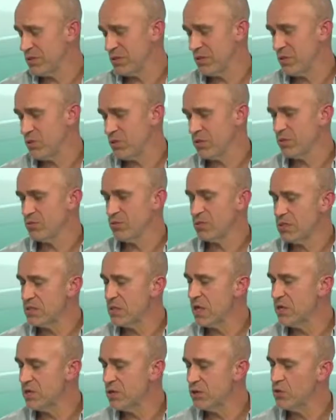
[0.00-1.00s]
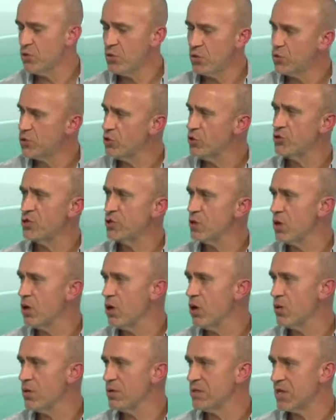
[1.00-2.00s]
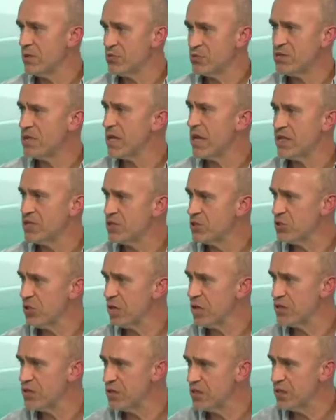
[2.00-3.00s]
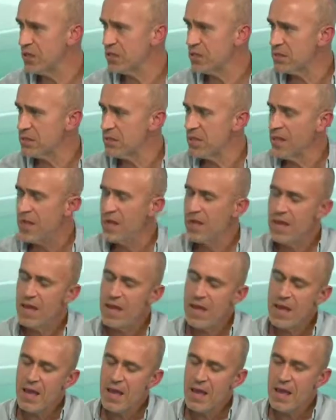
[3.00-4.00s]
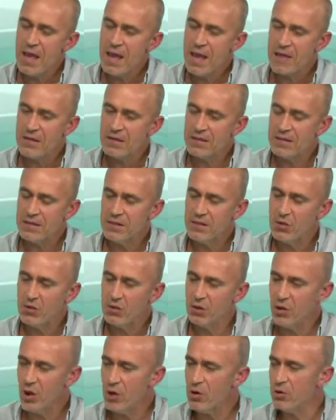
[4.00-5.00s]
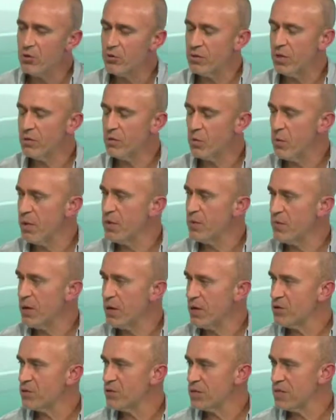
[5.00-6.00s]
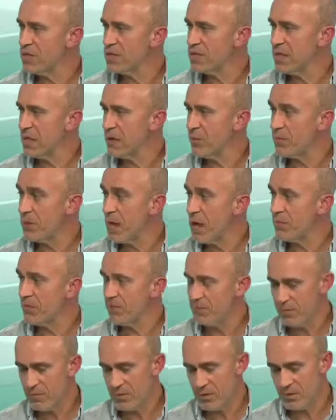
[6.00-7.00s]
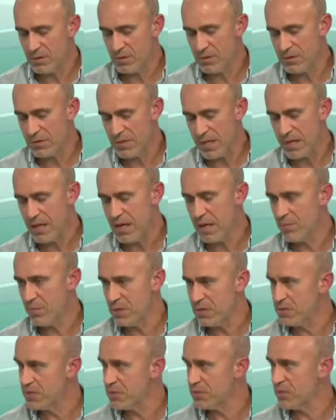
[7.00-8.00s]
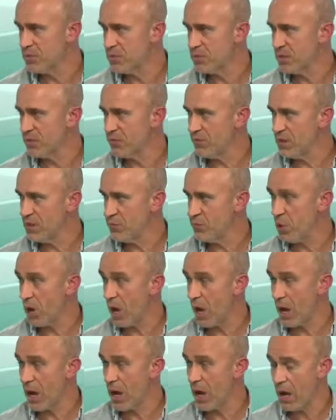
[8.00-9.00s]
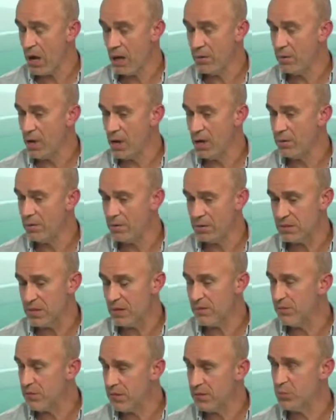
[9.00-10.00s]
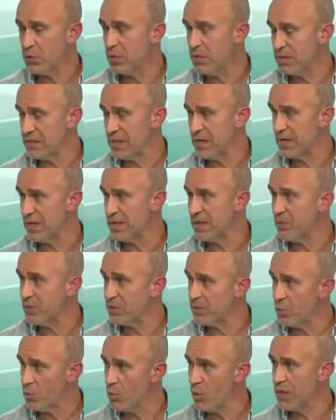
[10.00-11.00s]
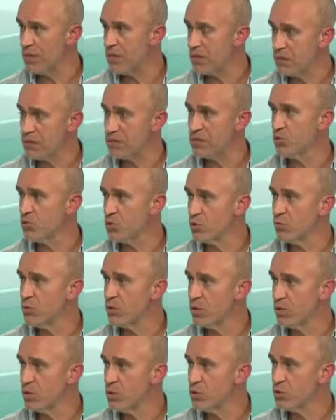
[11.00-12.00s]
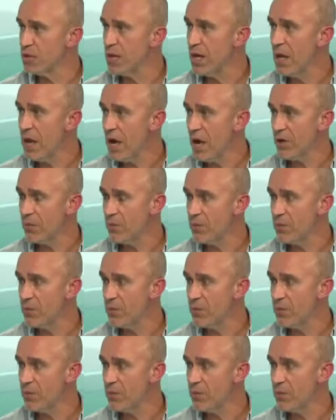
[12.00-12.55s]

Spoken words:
was designed 200 years ago. It really hasn't changed since. And you could argue that the way democracy is set up now, these AI-based systems like Facebook, it's not Facebook intending it, but the way the systems are being used